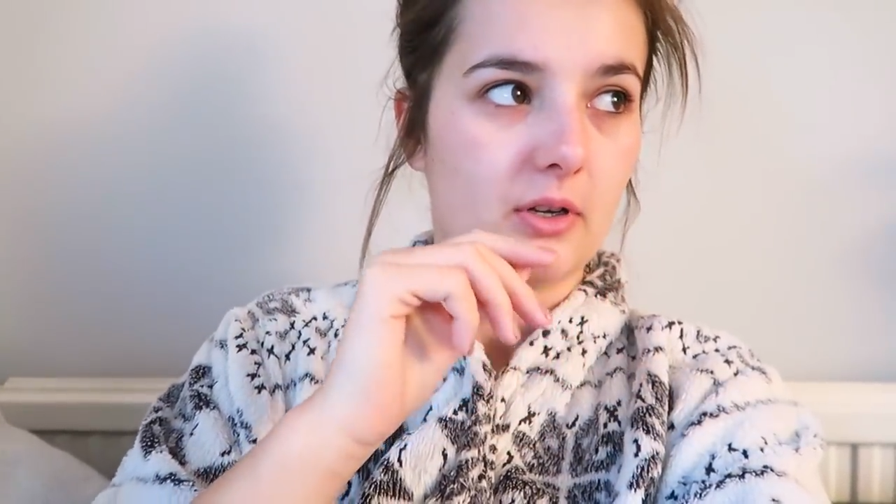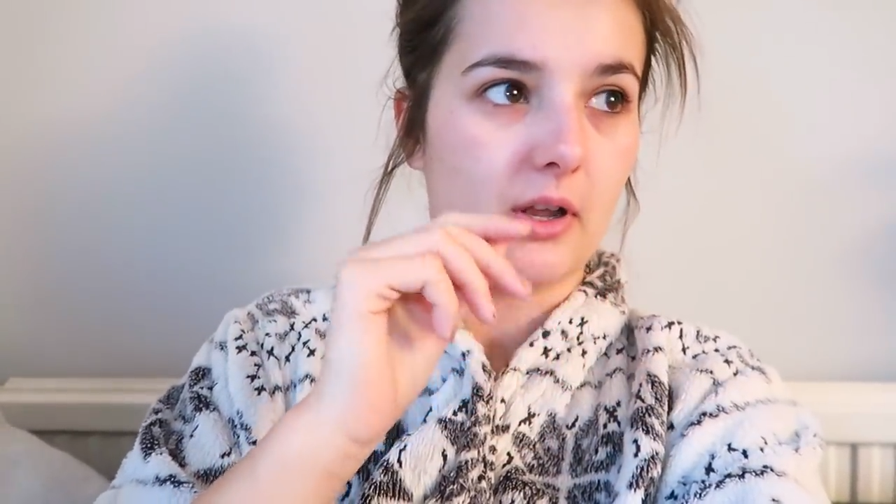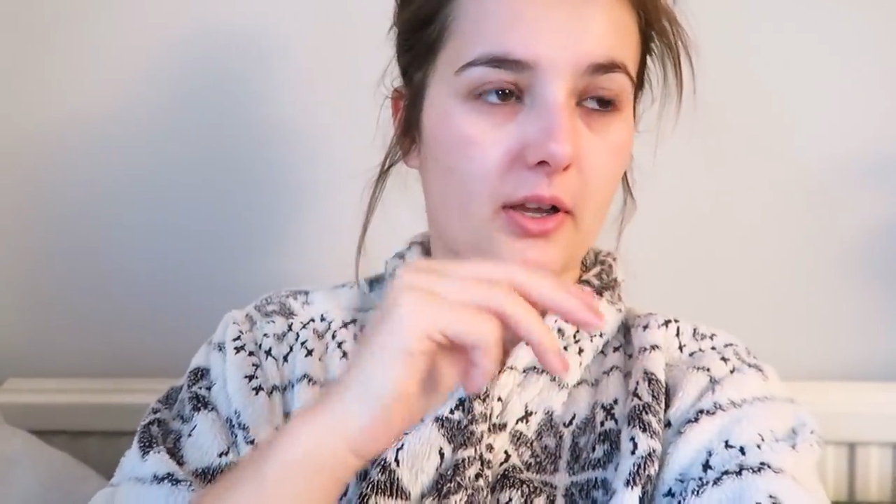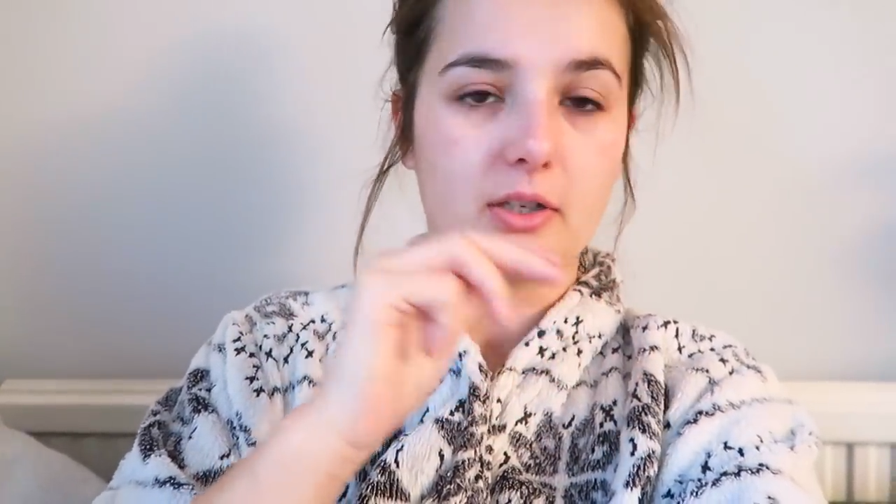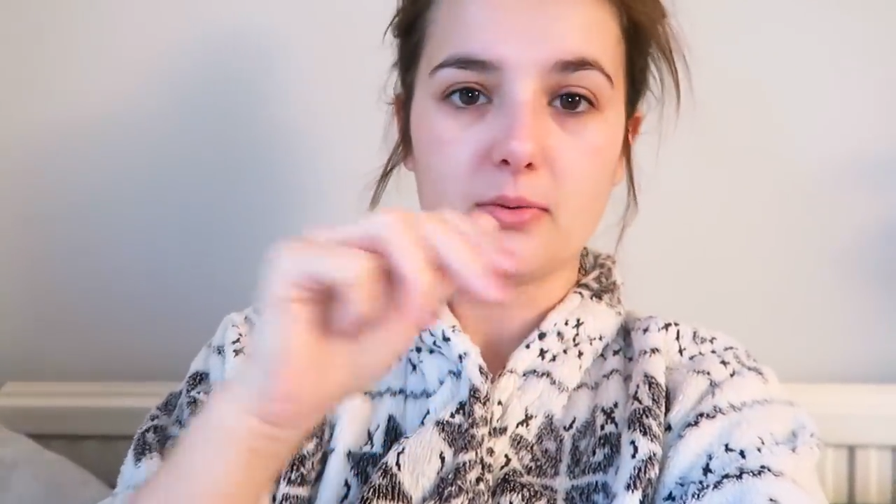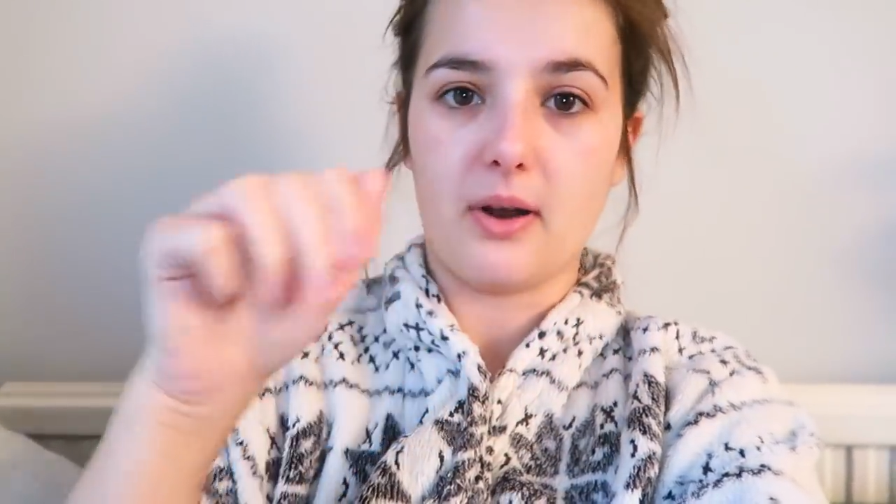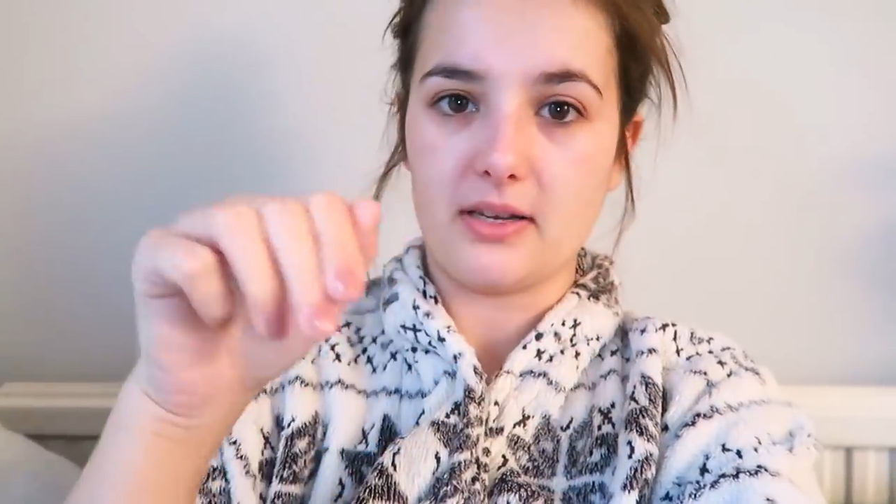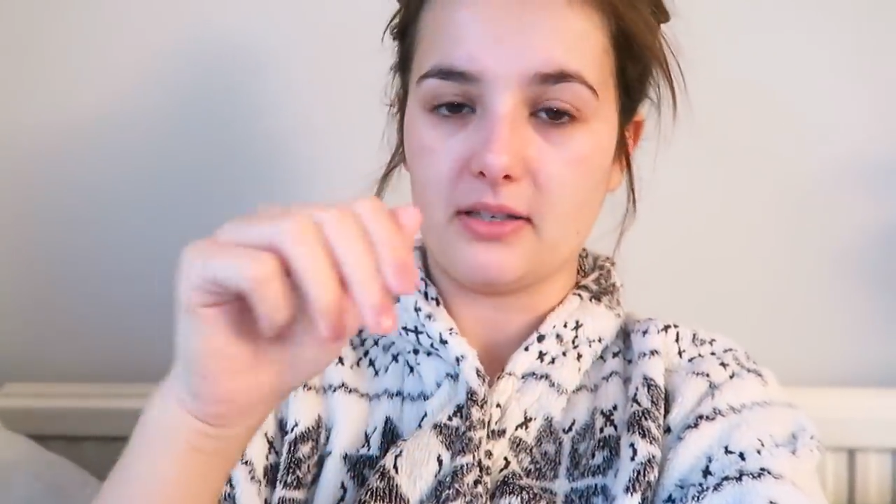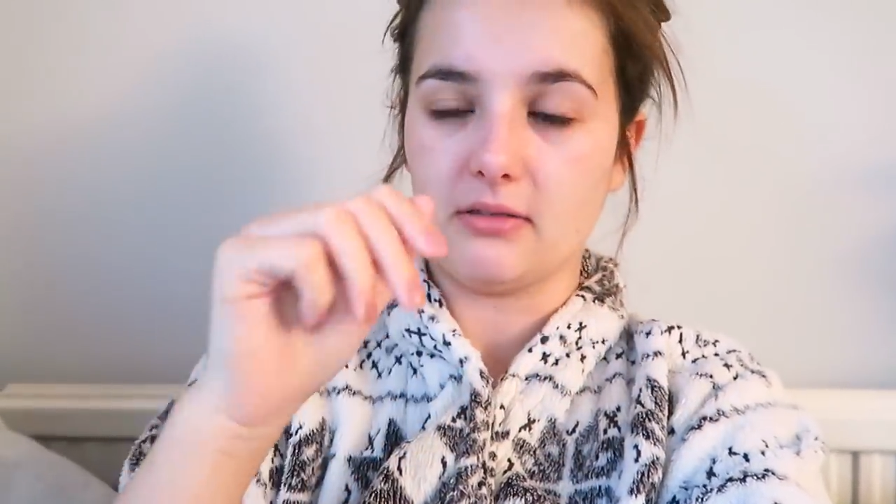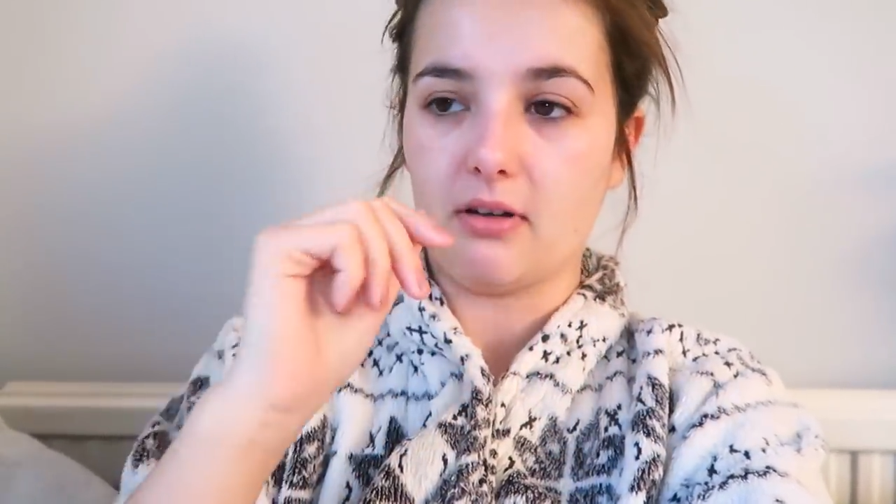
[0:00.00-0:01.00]
like
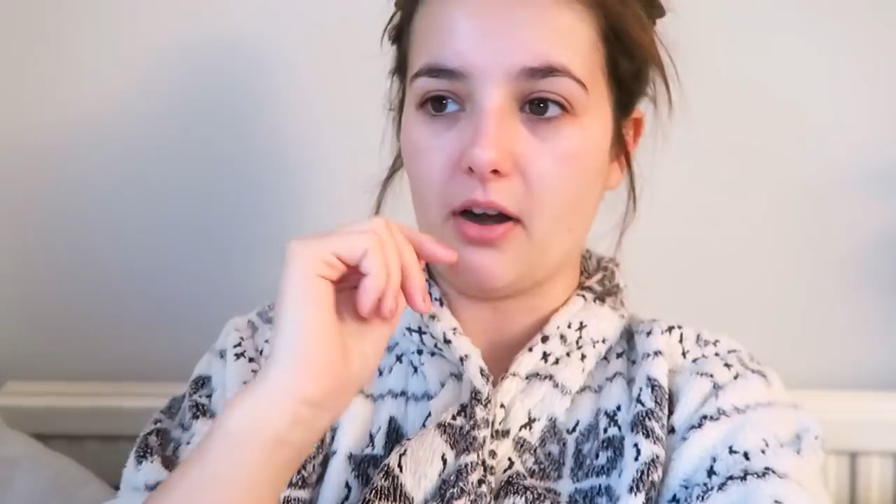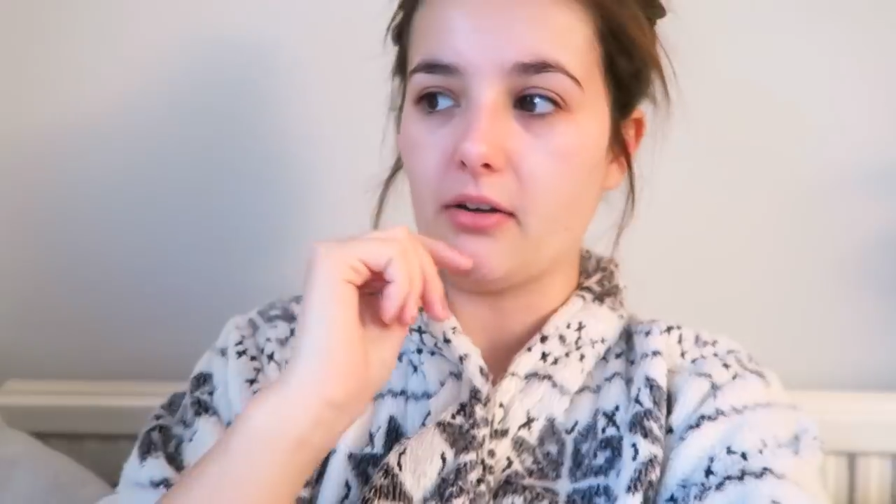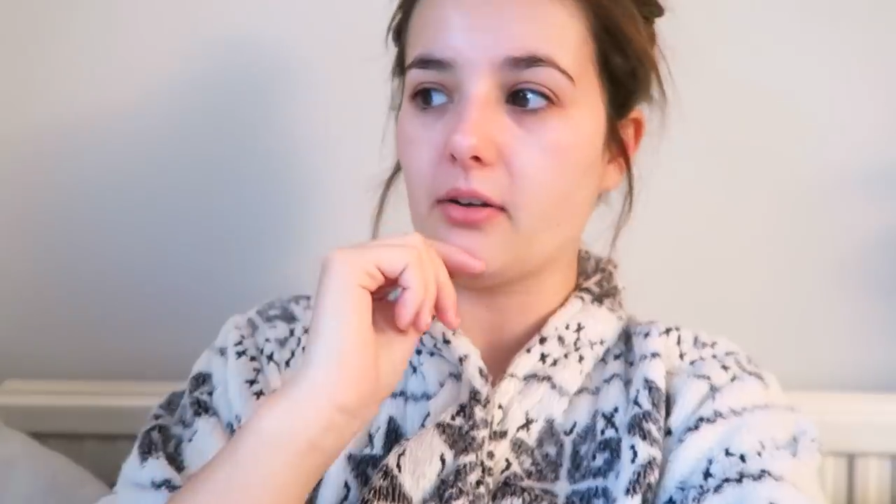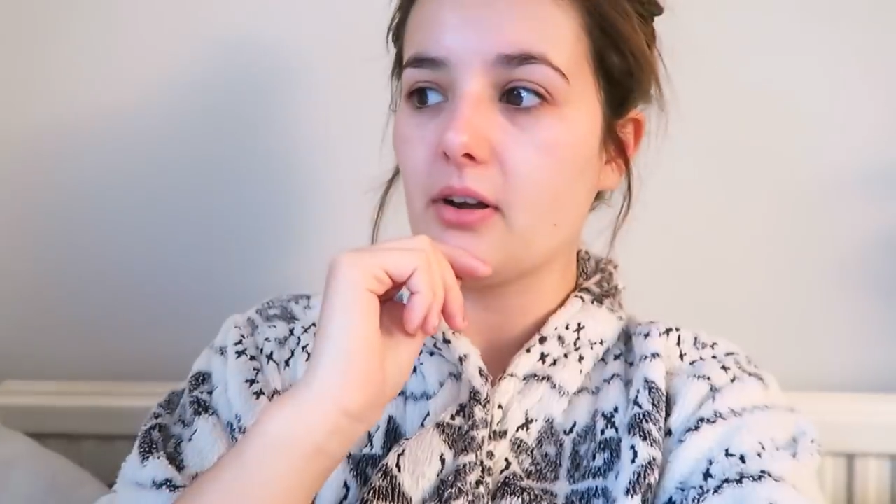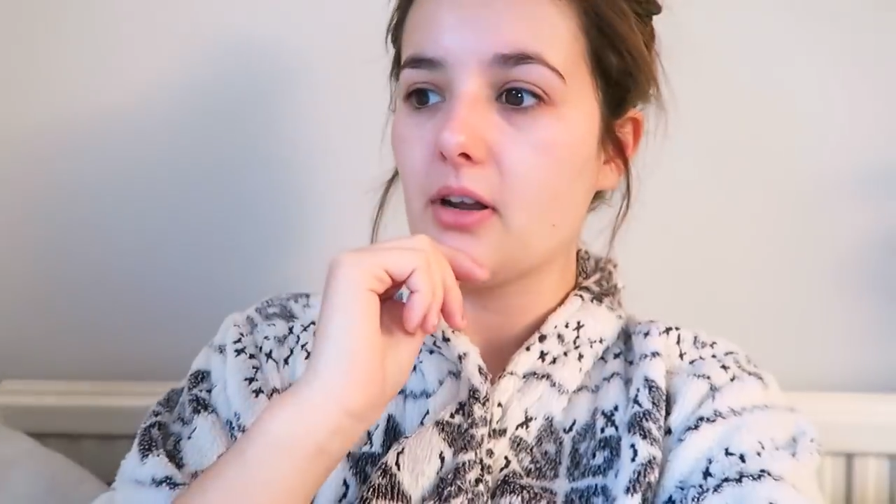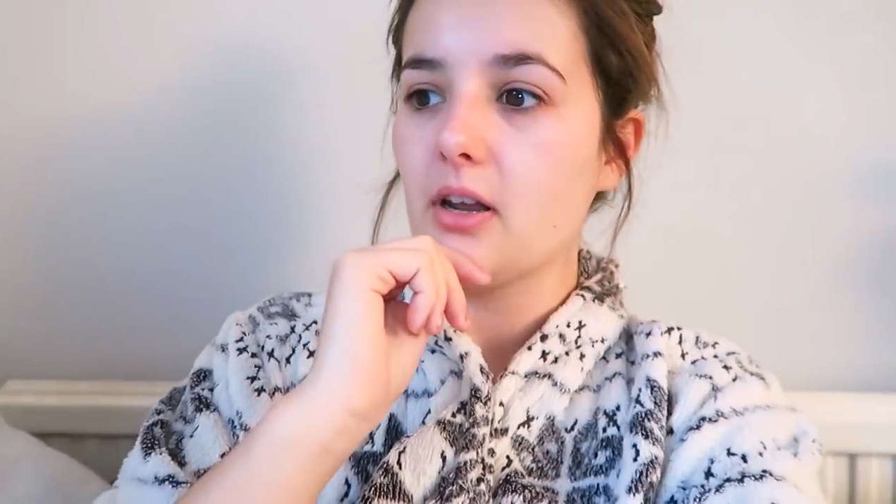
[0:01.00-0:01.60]
twice in a row.